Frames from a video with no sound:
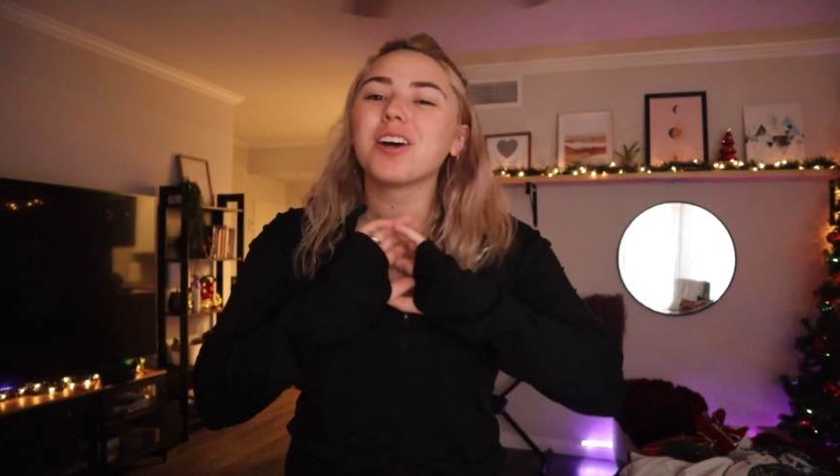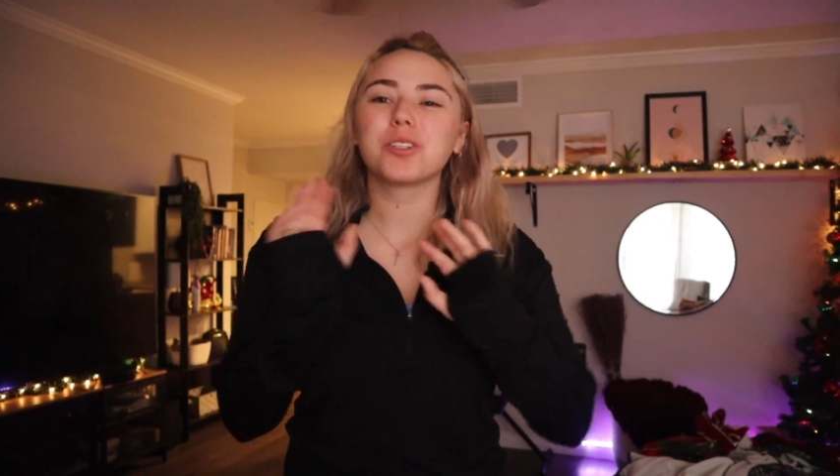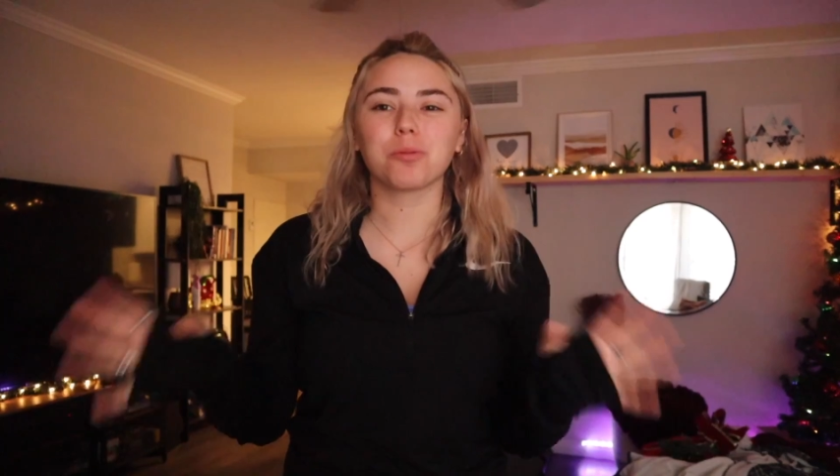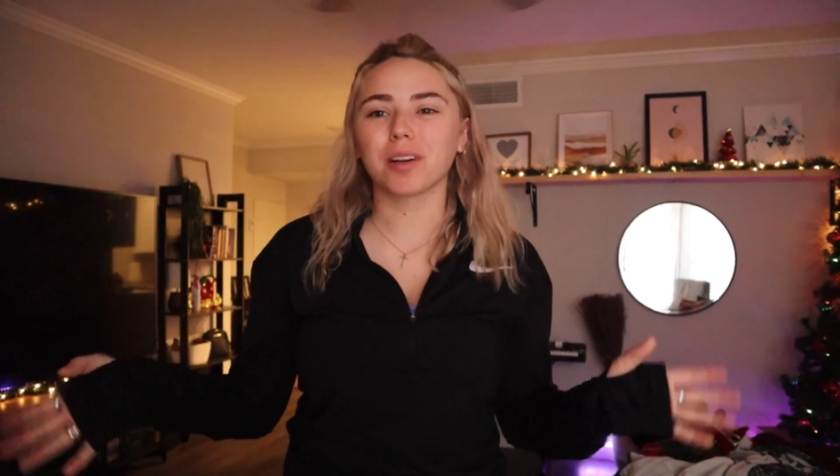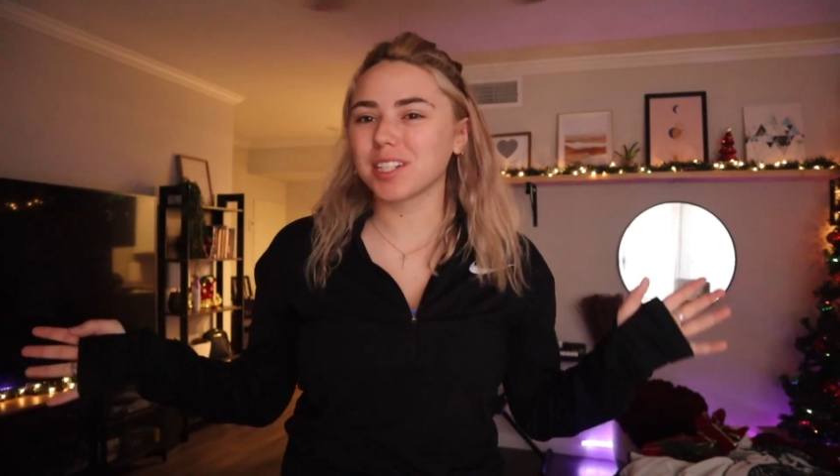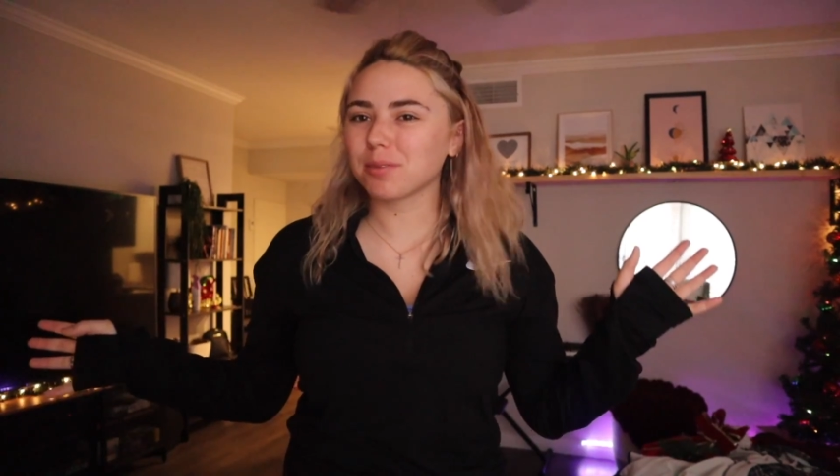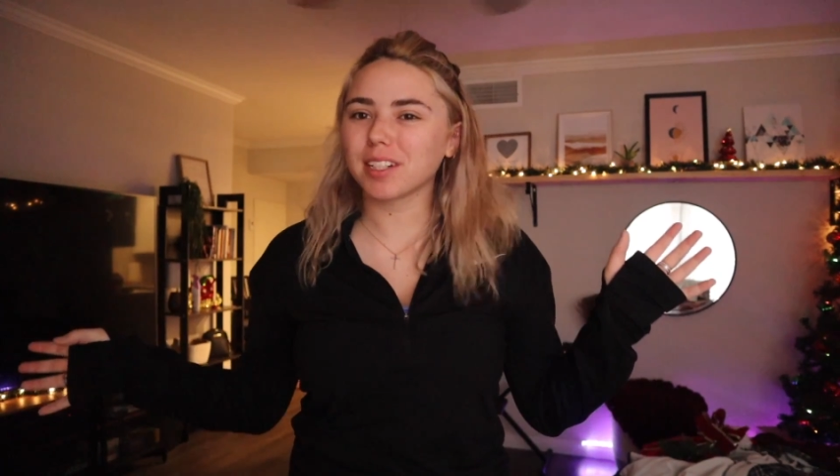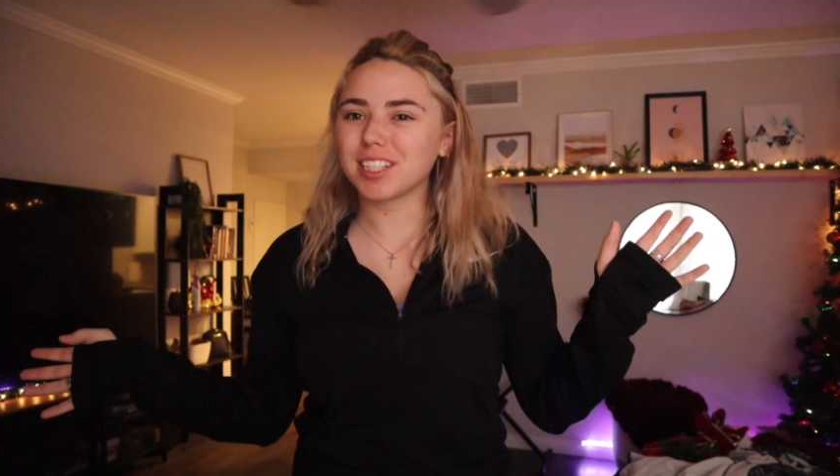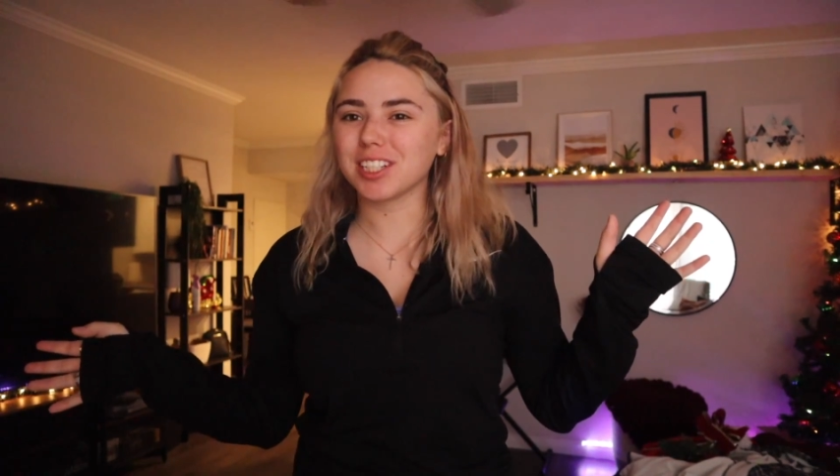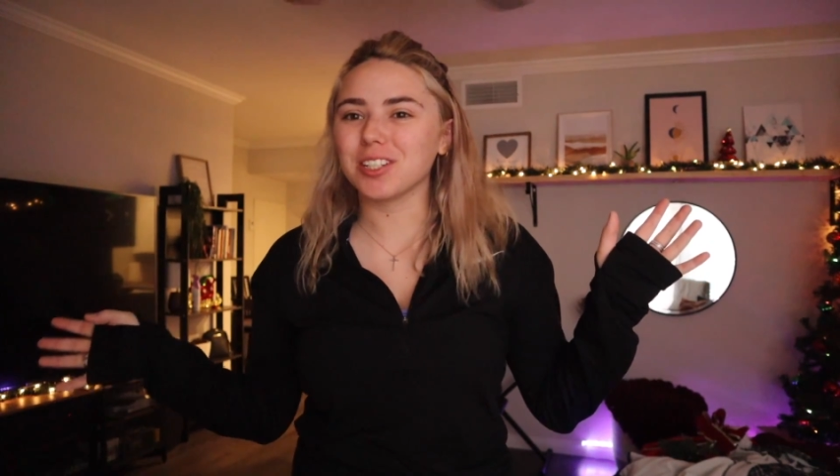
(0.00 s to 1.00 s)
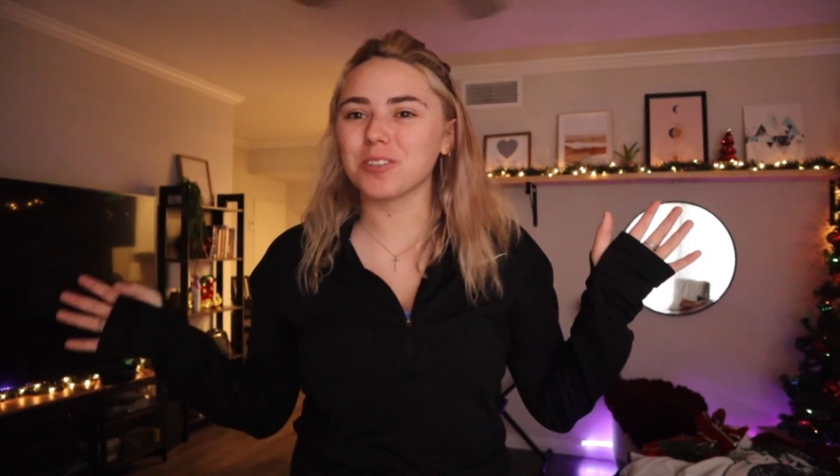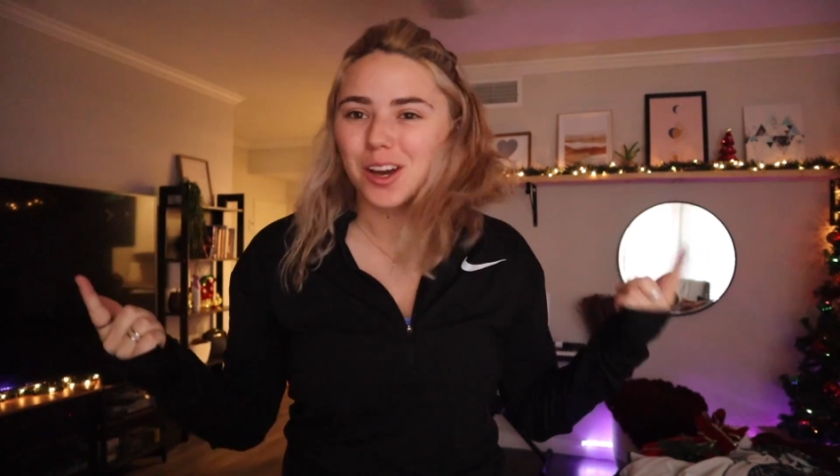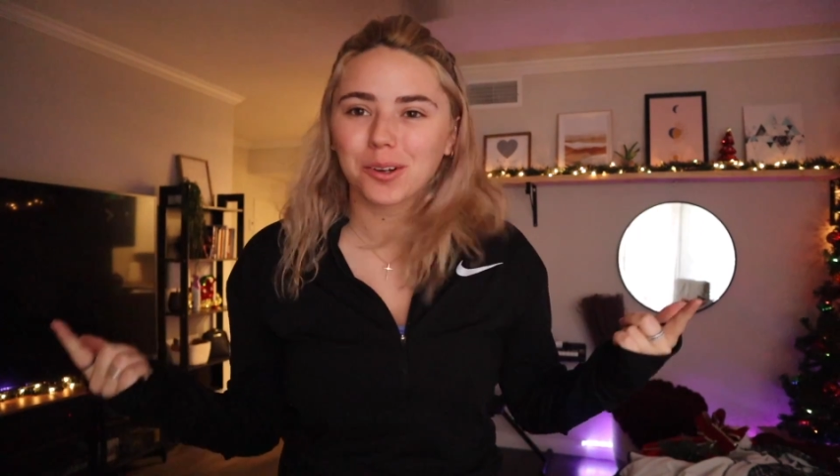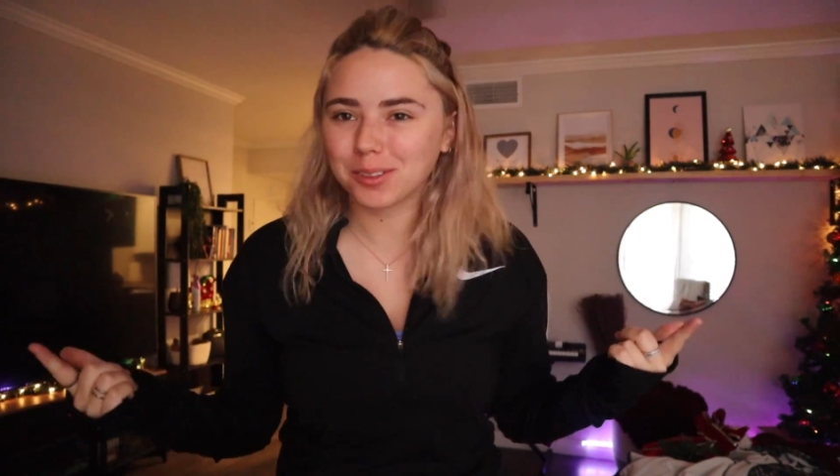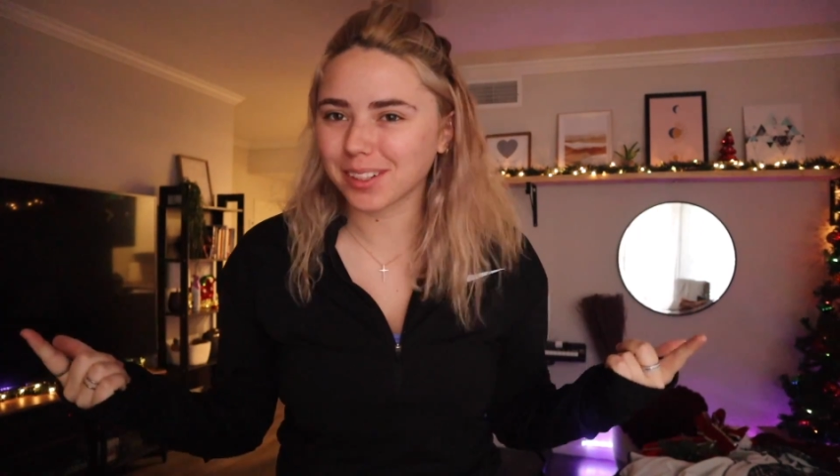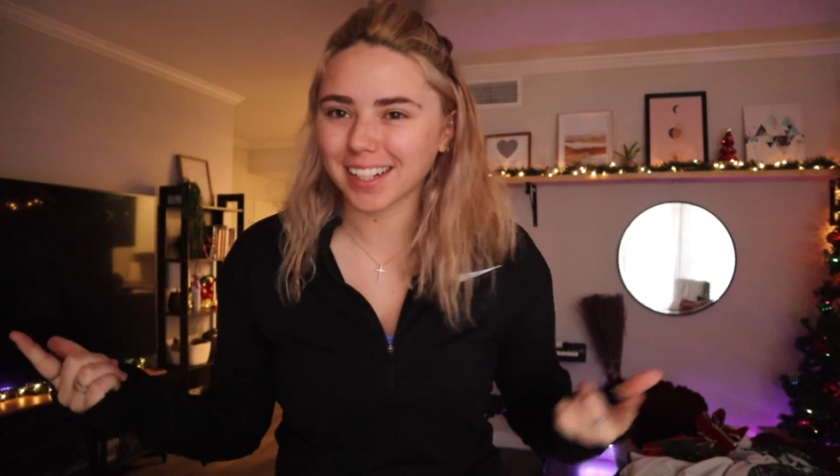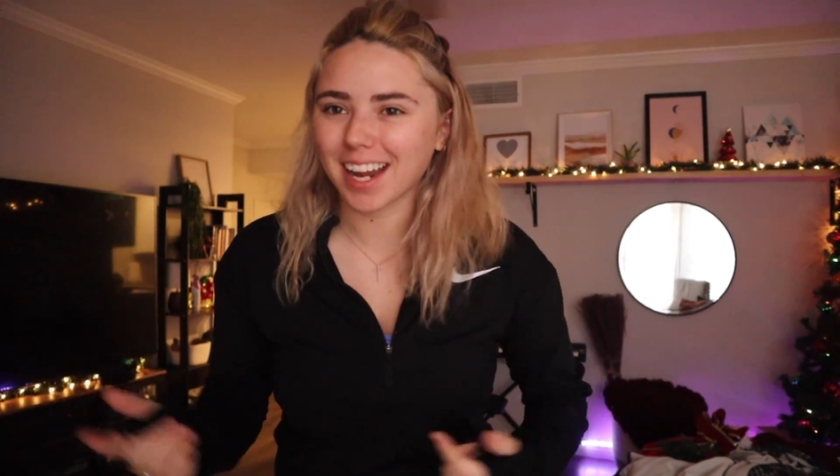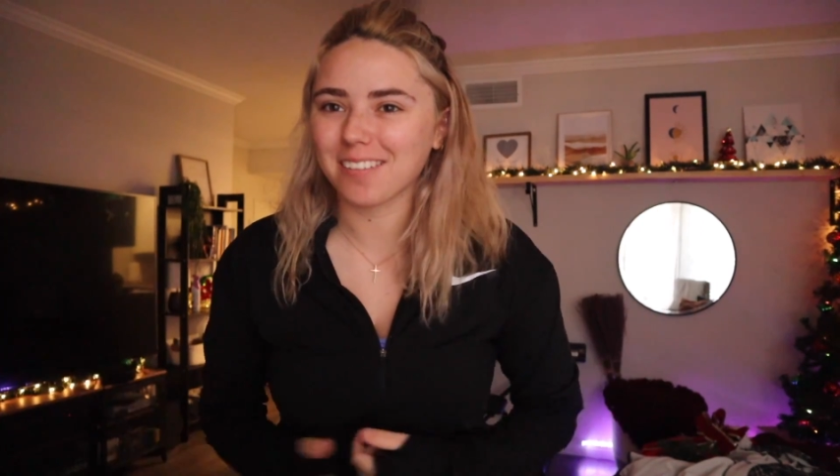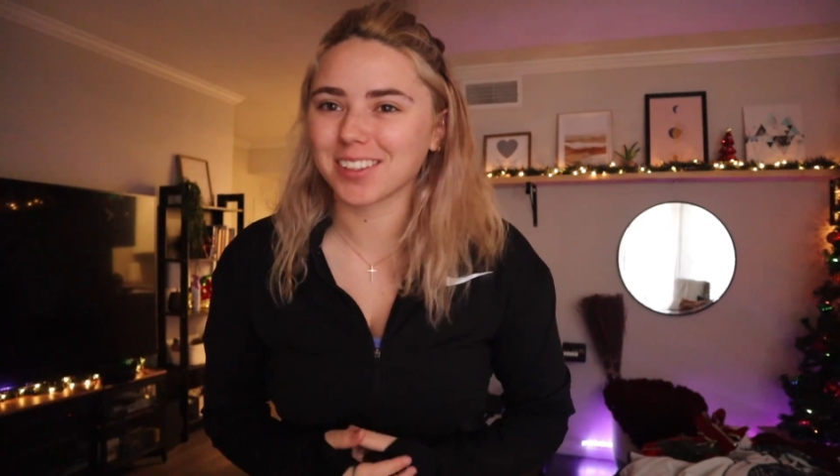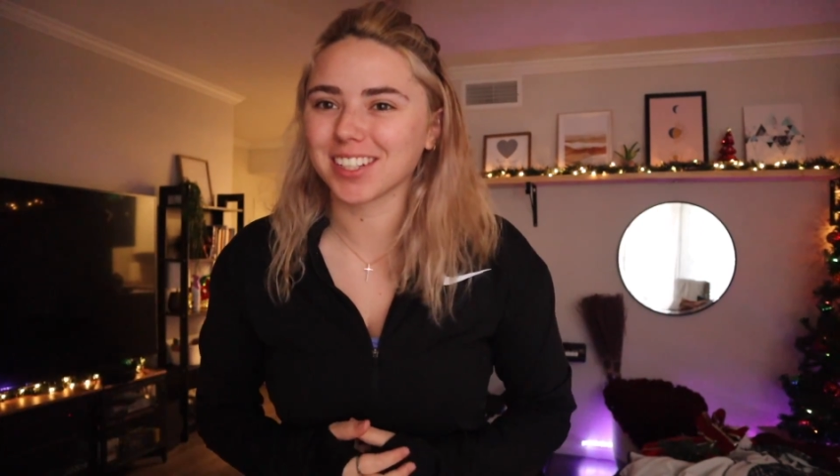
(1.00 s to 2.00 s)
2022. Who's ready to
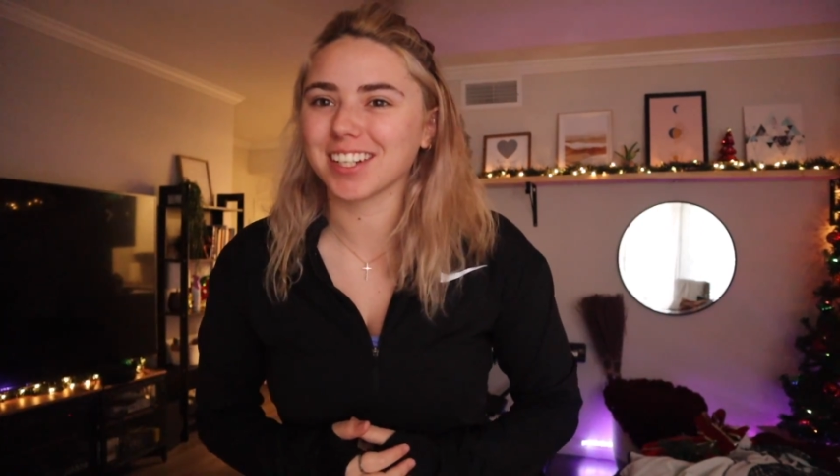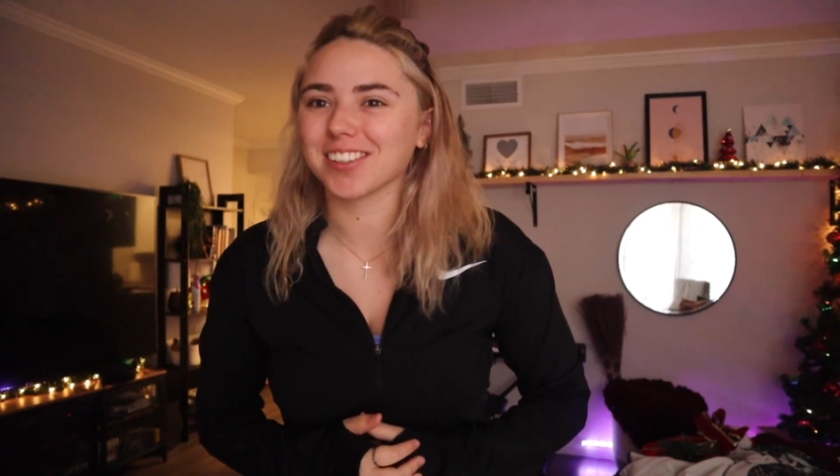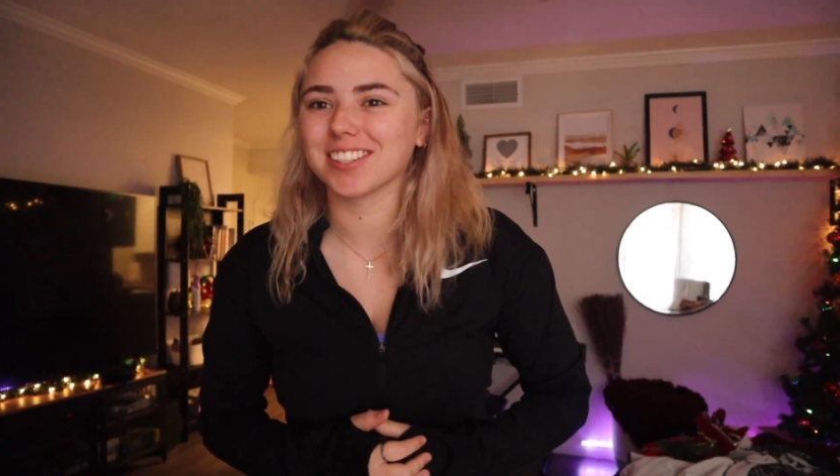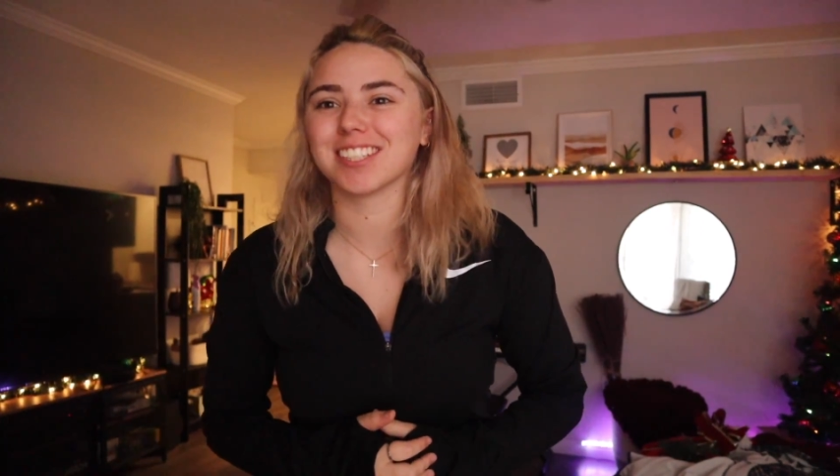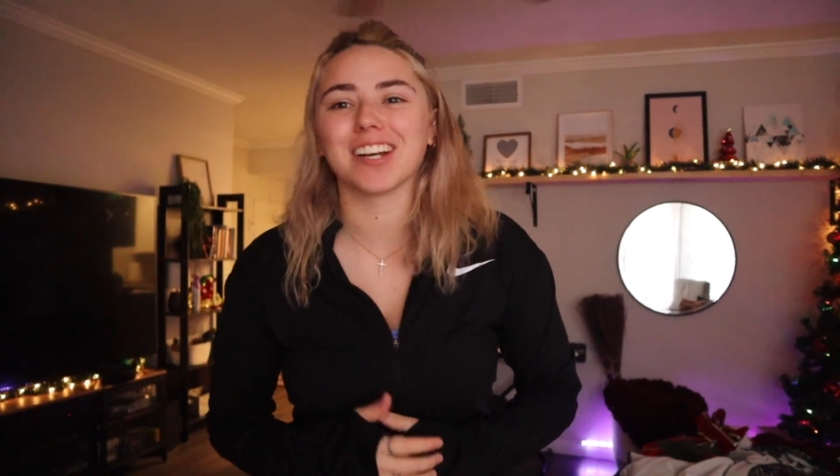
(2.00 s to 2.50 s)
have a good year this